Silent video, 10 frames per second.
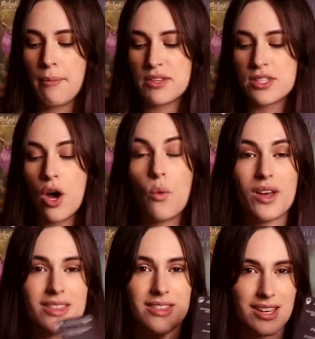So
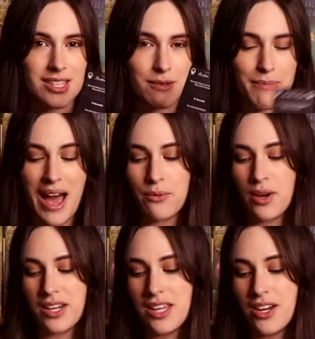with this bad
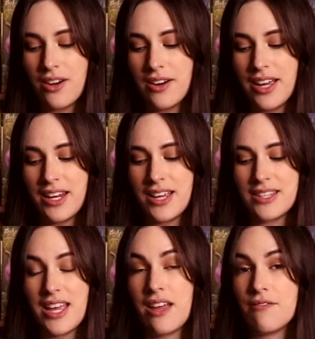one here, it
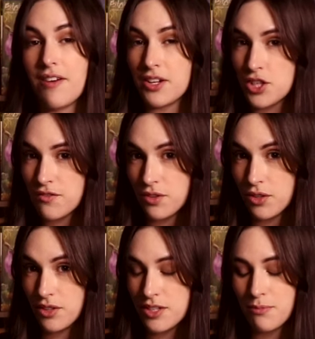is a
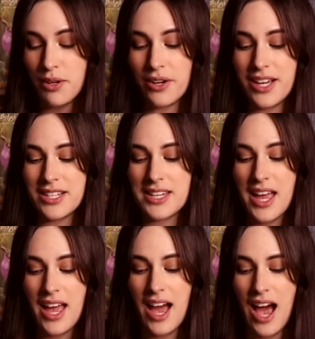vengeful spirit.
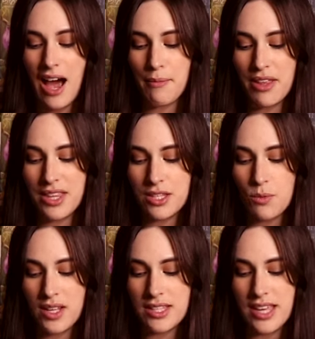And this
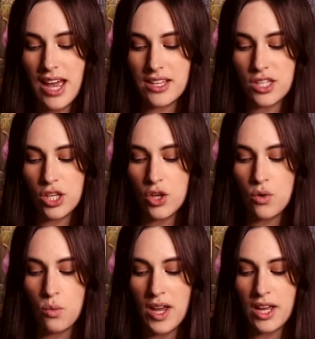one says, you
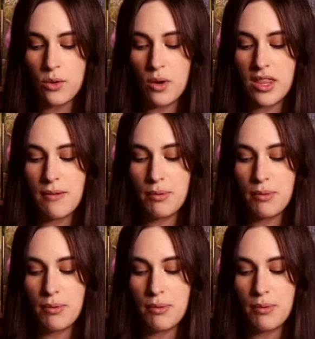win when the